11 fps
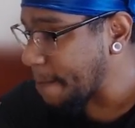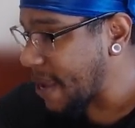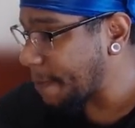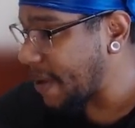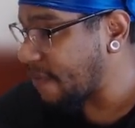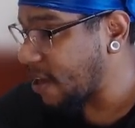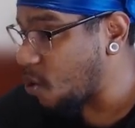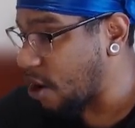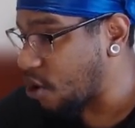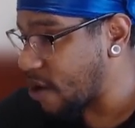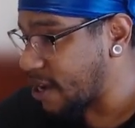ping, ping. They're
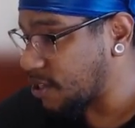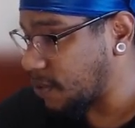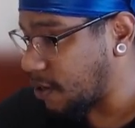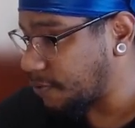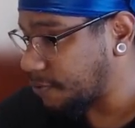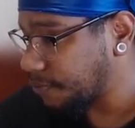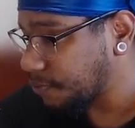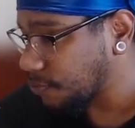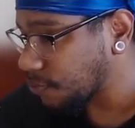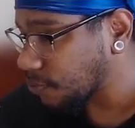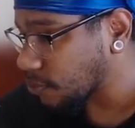going crazy, bruv.
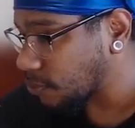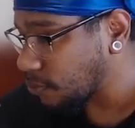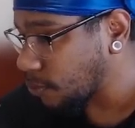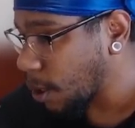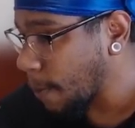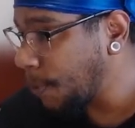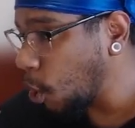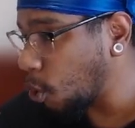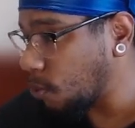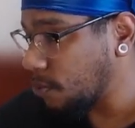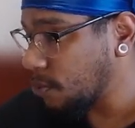
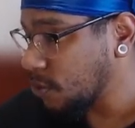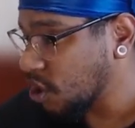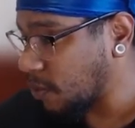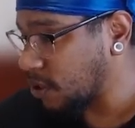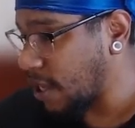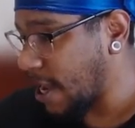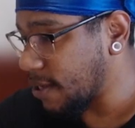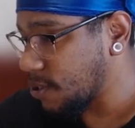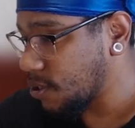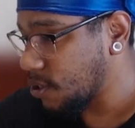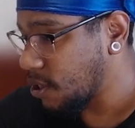Boom. Someone
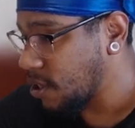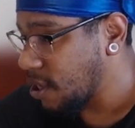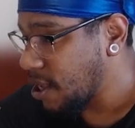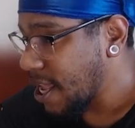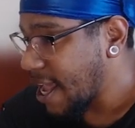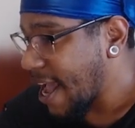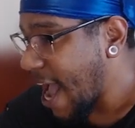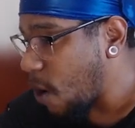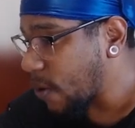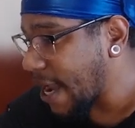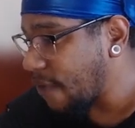dies.
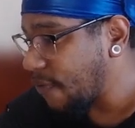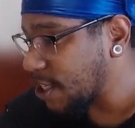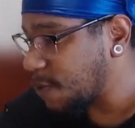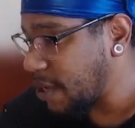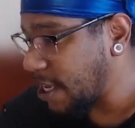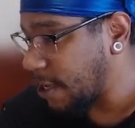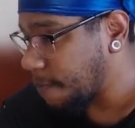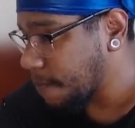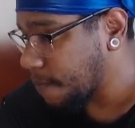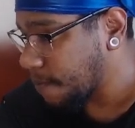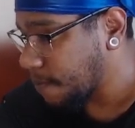How can this be?
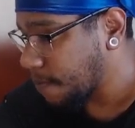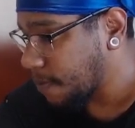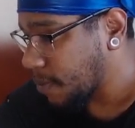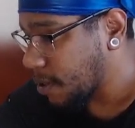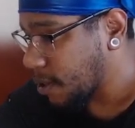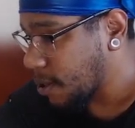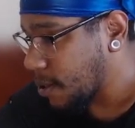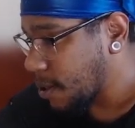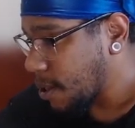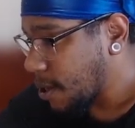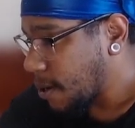
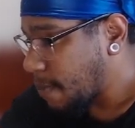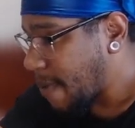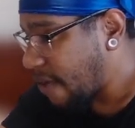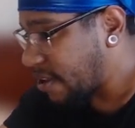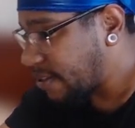By the